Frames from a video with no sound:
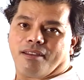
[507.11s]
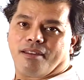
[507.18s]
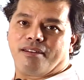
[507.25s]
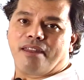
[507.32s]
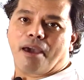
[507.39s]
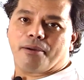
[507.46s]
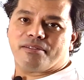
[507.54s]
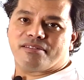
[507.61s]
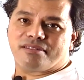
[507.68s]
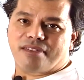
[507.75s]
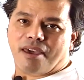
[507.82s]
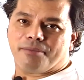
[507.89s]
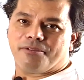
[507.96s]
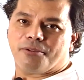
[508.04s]
And now it's
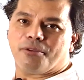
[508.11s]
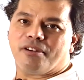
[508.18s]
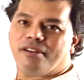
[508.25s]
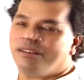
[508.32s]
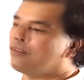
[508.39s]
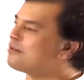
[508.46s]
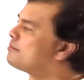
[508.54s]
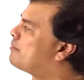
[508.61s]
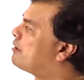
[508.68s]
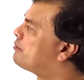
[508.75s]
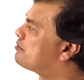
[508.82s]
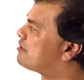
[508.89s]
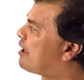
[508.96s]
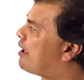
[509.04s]
time to release
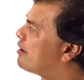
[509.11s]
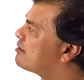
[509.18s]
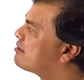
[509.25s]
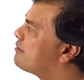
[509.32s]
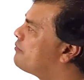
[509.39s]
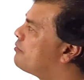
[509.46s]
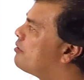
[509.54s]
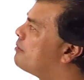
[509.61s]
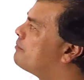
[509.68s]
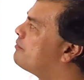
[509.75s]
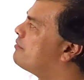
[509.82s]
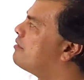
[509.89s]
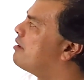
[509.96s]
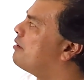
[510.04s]
matrix X
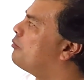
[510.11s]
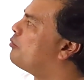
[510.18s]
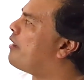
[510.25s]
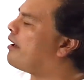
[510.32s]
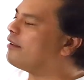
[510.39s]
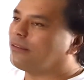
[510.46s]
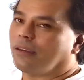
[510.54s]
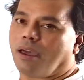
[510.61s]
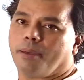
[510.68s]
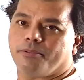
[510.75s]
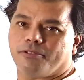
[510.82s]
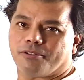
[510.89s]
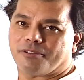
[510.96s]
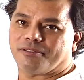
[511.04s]
from the right
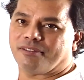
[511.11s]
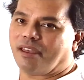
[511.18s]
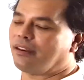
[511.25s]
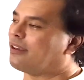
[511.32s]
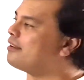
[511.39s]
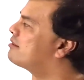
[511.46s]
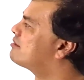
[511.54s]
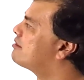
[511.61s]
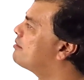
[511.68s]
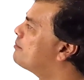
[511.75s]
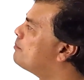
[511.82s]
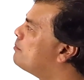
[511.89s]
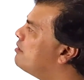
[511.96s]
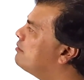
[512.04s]
captor, that is
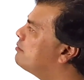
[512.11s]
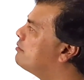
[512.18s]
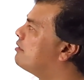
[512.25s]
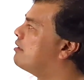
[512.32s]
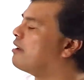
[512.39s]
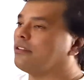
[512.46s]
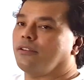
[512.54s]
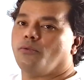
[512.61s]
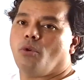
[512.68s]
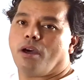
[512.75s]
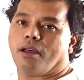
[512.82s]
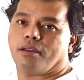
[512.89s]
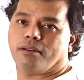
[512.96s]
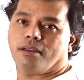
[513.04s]
B to the negative
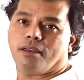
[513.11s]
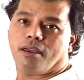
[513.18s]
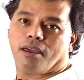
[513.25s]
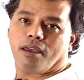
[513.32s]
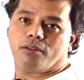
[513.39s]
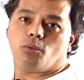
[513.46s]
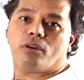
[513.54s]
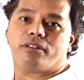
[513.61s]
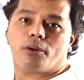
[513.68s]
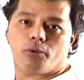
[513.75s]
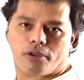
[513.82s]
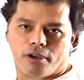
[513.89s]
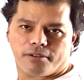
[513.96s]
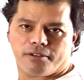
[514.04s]
1. And what are we
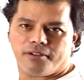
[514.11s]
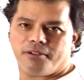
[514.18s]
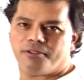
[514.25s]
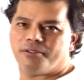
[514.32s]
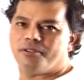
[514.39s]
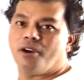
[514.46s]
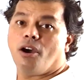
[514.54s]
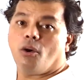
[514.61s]
going to do?